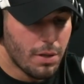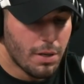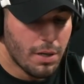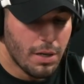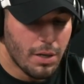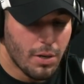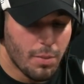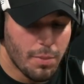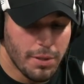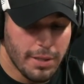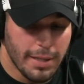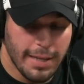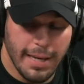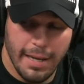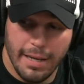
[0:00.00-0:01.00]

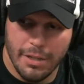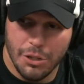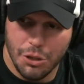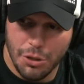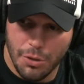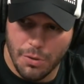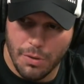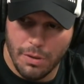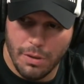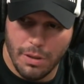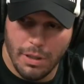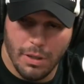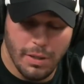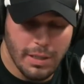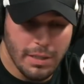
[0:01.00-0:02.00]
But the kid can shoot.
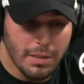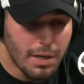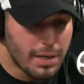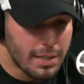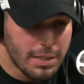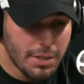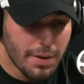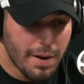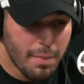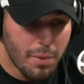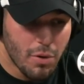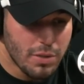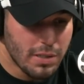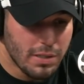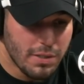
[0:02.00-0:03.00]
He's on
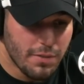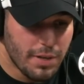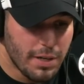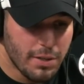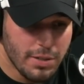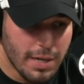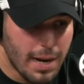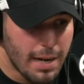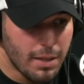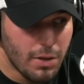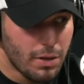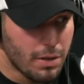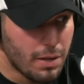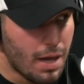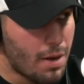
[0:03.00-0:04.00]
Instagram posting these videos, and I
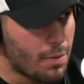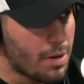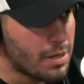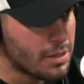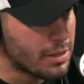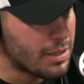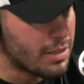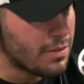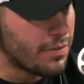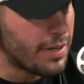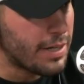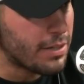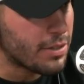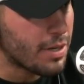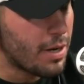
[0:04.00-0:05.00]
learned a lot watching his
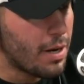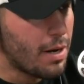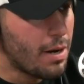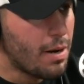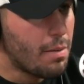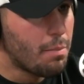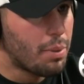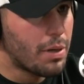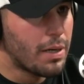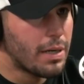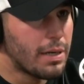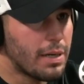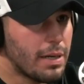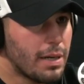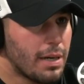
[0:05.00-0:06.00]
videos.
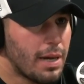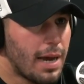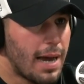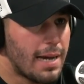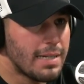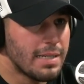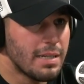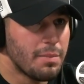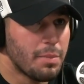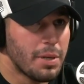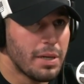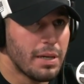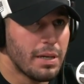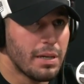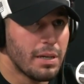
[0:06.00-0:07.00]
But has he
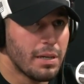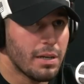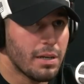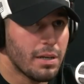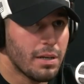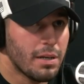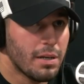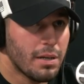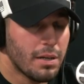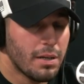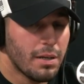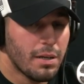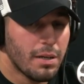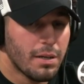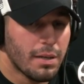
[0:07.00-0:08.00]
been,
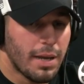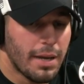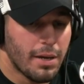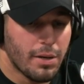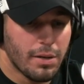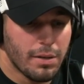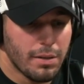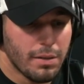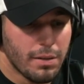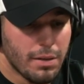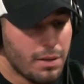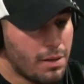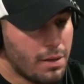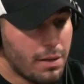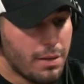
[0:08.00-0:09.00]
like...
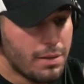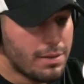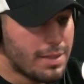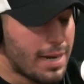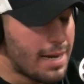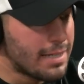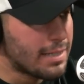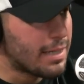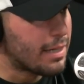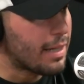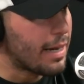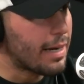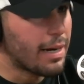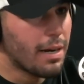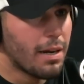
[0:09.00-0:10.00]
Tested.
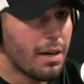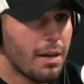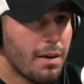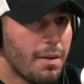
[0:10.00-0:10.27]
Like,